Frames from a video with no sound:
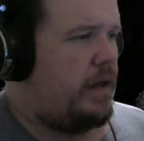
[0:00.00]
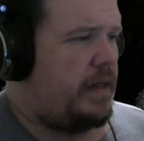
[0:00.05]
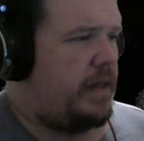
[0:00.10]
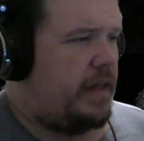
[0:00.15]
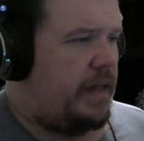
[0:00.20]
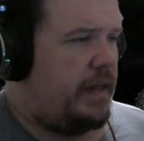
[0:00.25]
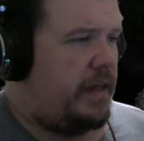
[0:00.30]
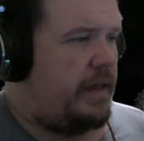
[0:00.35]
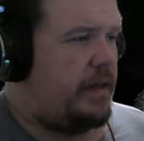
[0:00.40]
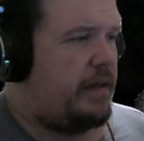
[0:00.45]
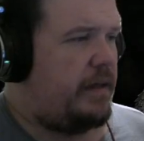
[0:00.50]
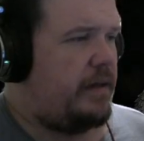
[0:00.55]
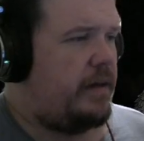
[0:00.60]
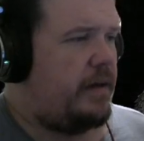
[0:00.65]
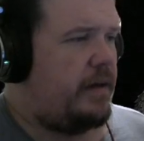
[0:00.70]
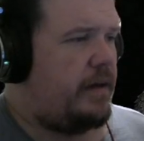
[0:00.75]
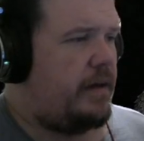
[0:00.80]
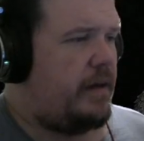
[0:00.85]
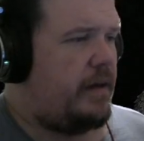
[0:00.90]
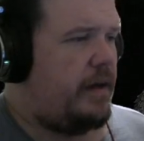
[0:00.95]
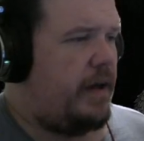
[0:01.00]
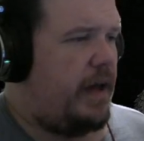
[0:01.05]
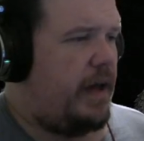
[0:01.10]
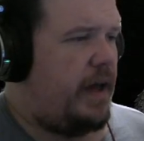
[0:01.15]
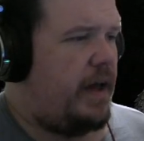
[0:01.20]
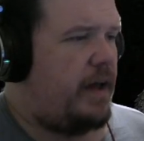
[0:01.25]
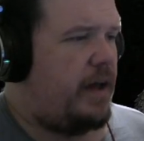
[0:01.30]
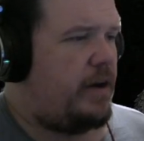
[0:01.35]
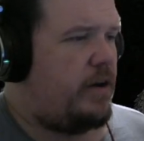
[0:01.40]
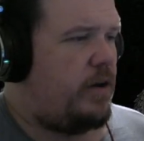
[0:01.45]
He
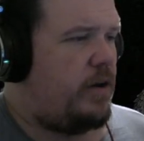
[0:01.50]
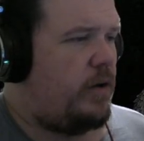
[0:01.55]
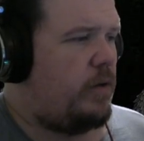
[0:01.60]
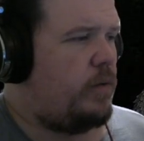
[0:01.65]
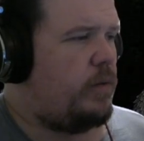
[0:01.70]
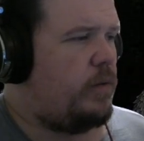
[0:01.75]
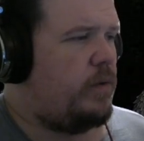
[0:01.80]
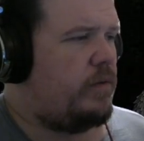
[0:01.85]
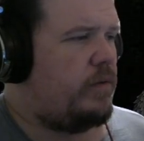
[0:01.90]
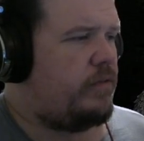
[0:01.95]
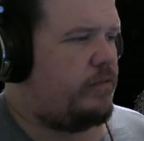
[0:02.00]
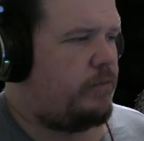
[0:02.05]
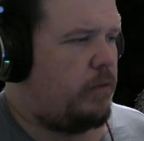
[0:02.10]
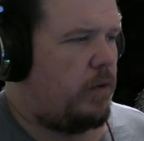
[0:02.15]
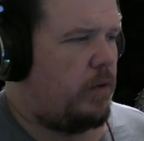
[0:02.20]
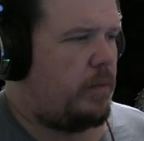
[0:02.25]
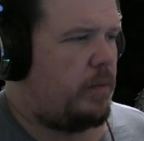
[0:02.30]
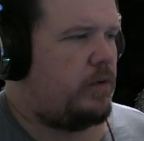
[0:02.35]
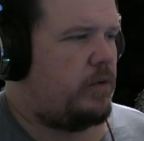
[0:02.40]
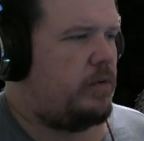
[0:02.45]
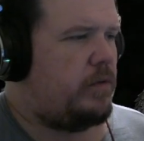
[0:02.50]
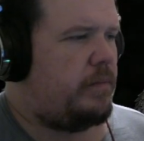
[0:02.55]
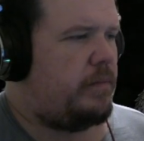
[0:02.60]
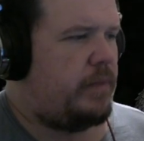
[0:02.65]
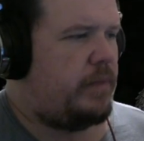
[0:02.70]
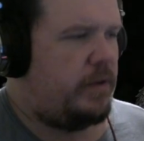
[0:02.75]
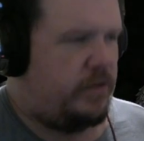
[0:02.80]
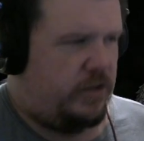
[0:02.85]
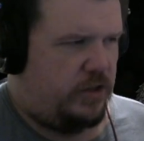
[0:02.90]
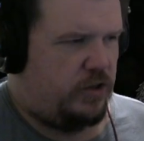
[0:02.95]
had no formal
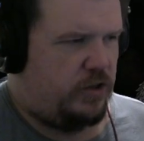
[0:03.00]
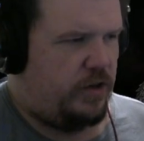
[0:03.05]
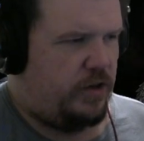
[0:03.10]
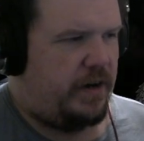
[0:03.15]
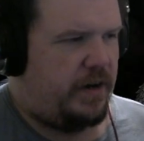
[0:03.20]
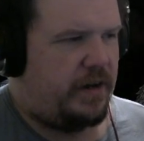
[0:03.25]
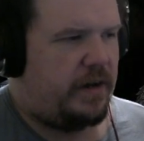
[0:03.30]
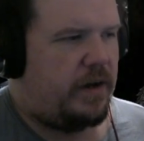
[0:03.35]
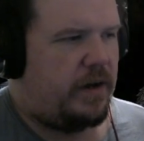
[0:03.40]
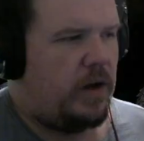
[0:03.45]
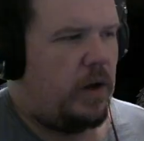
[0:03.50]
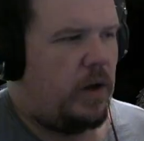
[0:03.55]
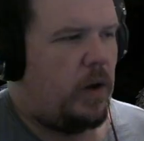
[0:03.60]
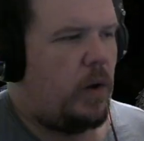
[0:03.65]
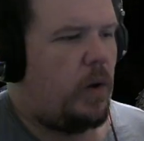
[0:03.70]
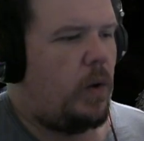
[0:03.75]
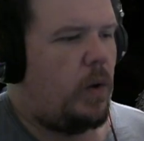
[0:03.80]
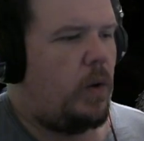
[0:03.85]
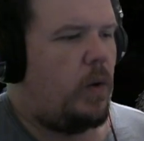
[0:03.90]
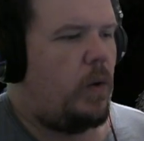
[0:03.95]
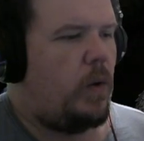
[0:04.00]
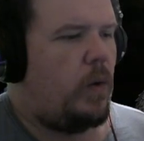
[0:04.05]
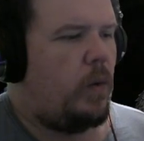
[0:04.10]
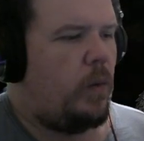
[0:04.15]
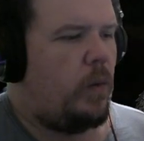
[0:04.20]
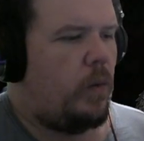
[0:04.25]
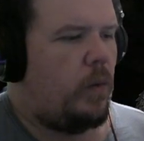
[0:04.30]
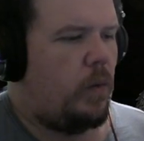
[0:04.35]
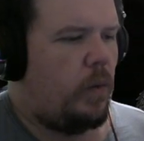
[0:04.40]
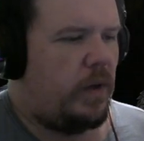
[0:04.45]
music training
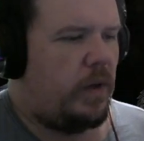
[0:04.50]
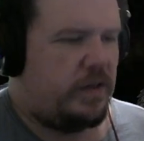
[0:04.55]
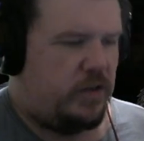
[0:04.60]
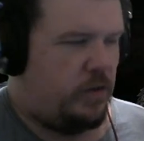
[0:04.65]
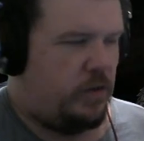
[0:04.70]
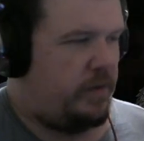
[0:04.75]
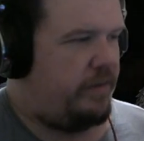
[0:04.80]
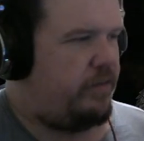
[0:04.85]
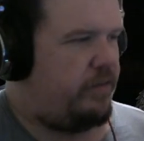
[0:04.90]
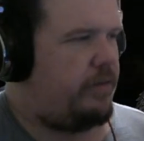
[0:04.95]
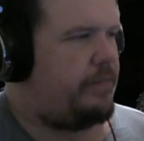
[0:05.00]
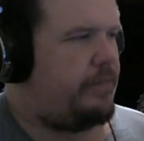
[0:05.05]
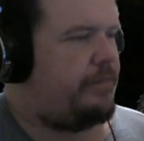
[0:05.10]
whatsoever.